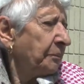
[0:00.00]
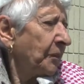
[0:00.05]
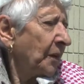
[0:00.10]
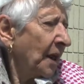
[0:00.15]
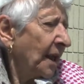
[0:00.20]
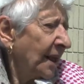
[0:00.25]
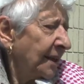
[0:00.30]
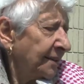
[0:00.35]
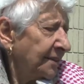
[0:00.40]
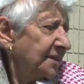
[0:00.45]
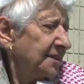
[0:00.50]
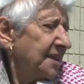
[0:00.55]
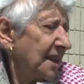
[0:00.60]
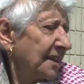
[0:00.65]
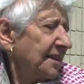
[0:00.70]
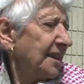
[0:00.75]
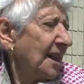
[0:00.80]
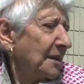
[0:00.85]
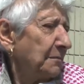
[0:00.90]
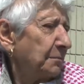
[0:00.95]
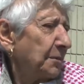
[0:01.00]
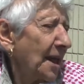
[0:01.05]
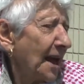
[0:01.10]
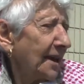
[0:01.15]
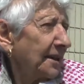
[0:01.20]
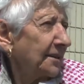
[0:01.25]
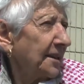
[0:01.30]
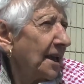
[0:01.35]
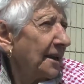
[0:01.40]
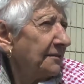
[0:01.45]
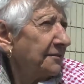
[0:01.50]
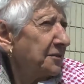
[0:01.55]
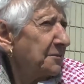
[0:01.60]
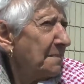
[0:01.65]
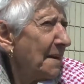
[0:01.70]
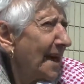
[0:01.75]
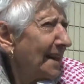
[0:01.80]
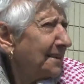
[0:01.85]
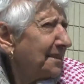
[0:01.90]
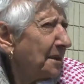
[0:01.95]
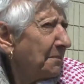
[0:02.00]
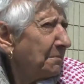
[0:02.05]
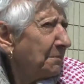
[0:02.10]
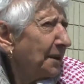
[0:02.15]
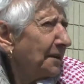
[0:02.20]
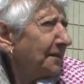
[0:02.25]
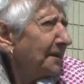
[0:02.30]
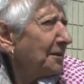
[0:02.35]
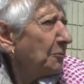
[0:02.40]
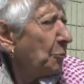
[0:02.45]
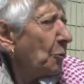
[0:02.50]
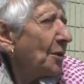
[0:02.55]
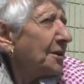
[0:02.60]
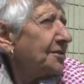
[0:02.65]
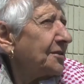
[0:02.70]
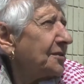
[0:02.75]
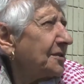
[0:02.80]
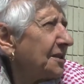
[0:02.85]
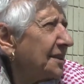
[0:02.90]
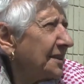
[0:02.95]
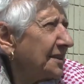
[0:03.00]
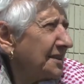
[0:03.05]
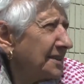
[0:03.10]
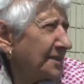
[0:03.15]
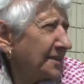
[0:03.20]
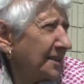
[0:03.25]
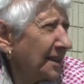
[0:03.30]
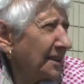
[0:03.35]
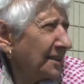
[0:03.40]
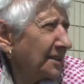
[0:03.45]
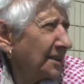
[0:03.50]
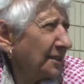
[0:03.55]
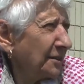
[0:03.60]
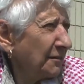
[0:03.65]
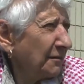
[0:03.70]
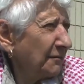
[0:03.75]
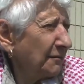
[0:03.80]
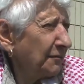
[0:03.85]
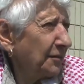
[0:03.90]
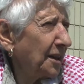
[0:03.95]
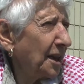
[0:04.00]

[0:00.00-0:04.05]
and said that Black Lives Matter, but it wasn't instinctive.